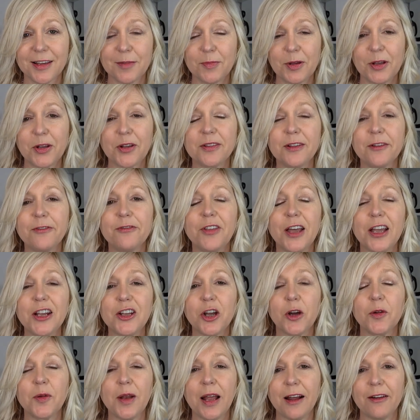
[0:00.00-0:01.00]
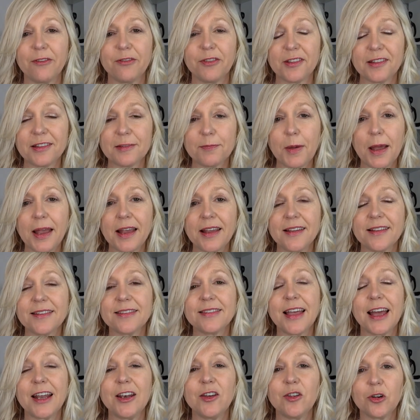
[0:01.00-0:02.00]
because if they don't have the space,
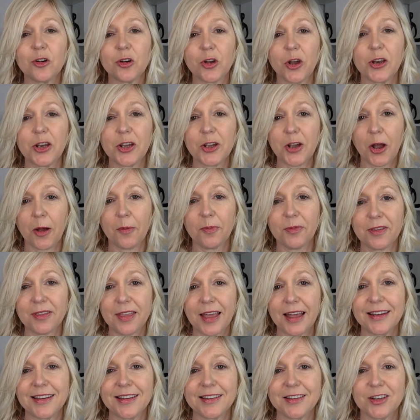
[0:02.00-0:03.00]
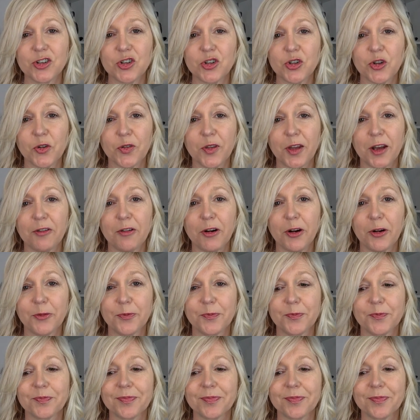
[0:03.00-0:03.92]
they're not going to come to that decision on their own.